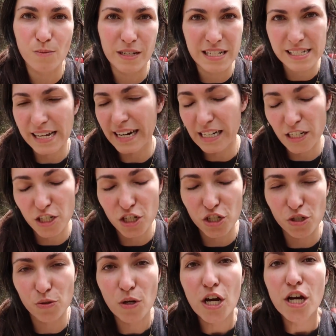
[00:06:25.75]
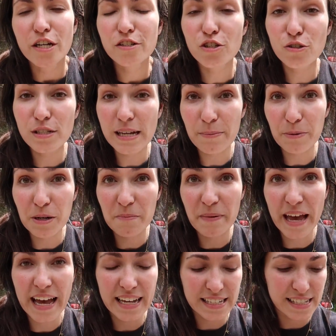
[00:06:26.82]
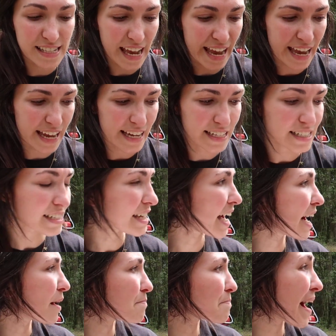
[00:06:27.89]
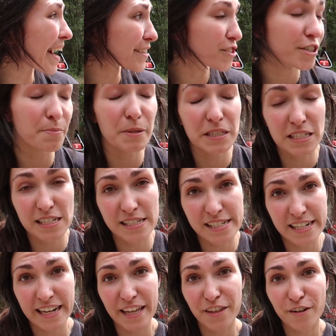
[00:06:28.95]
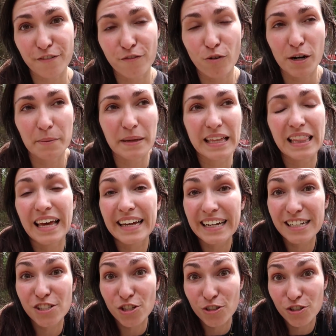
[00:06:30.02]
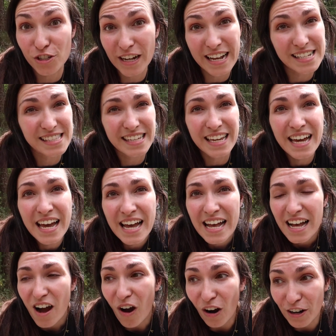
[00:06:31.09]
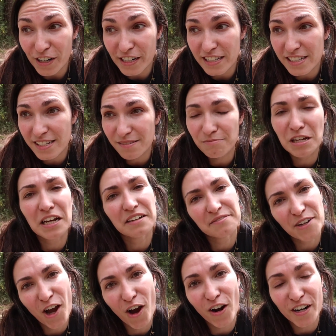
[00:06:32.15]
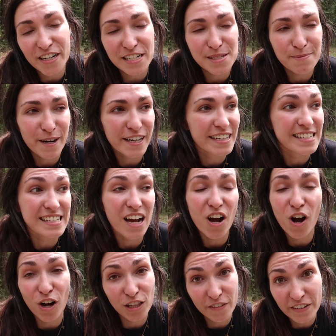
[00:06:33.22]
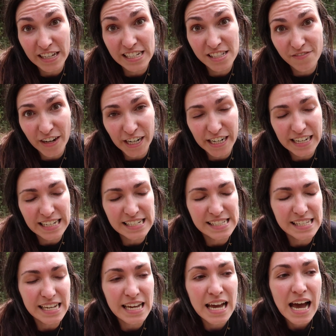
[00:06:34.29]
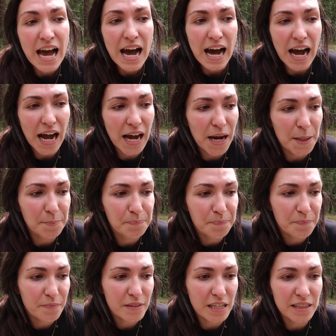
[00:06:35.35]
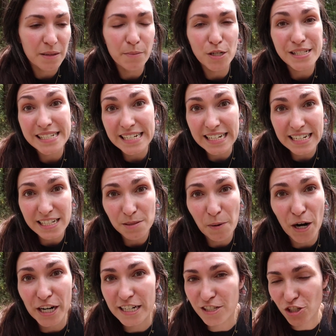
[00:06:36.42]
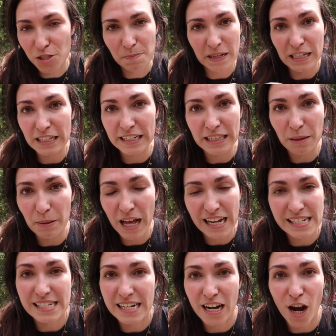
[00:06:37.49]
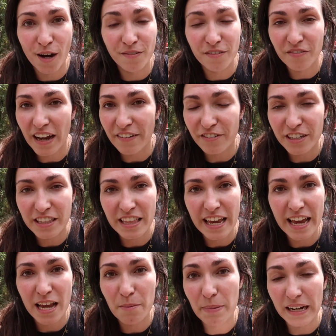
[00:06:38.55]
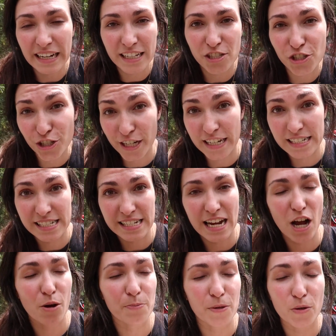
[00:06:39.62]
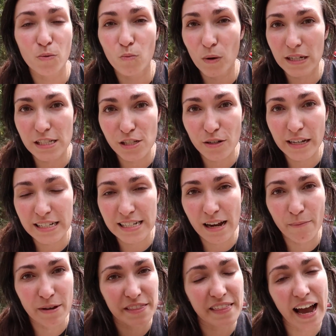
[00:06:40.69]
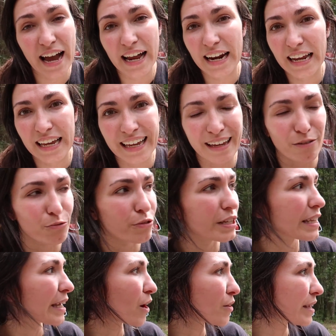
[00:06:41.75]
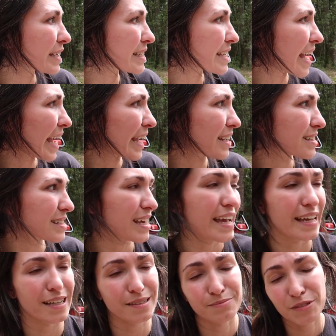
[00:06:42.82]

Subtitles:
we decided to do 2 separate beds, and Patrick put these together for me. Like I showed you guys, the hardest, not hardest part, because all of it is very easy. The most tedious part is just peeling the plastic off of everything, but get your kids to help you. Once you get done with that, it really only takes like,